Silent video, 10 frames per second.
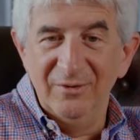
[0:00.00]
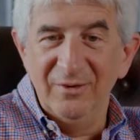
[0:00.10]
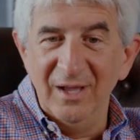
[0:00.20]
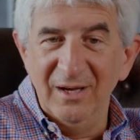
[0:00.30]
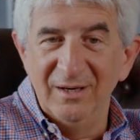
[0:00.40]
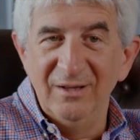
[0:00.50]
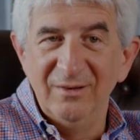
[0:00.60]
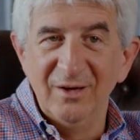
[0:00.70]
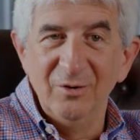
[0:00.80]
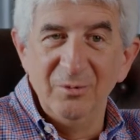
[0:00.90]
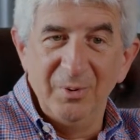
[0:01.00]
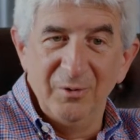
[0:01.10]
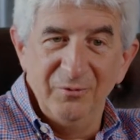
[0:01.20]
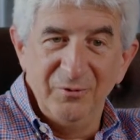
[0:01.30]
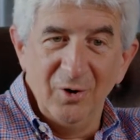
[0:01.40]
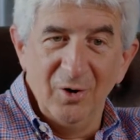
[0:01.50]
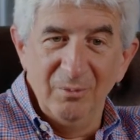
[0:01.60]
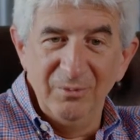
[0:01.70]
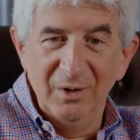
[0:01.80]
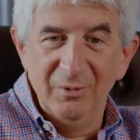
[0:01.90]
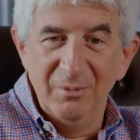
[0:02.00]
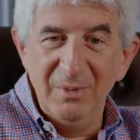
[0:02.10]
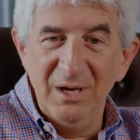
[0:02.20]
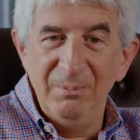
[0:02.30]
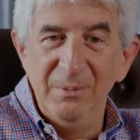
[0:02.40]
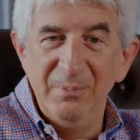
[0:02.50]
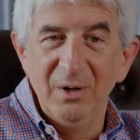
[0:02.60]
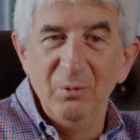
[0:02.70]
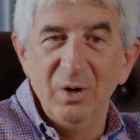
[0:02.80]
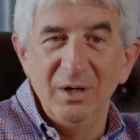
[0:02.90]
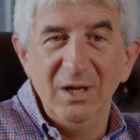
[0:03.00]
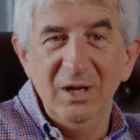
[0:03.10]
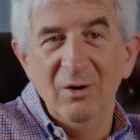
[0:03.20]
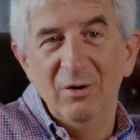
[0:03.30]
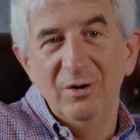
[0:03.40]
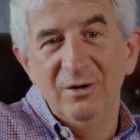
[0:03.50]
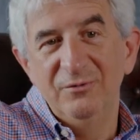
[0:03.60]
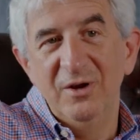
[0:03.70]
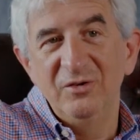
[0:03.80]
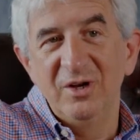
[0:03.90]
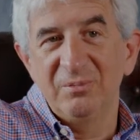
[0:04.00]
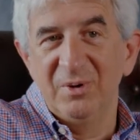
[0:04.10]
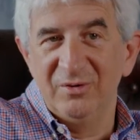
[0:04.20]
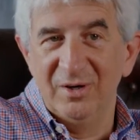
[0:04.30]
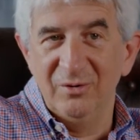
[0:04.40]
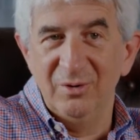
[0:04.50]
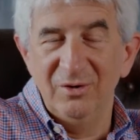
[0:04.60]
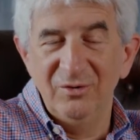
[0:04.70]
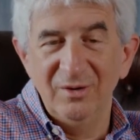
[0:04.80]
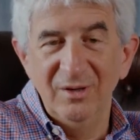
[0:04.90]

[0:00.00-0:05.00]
There in the group of Tom, there were many people working on facial expression recognition.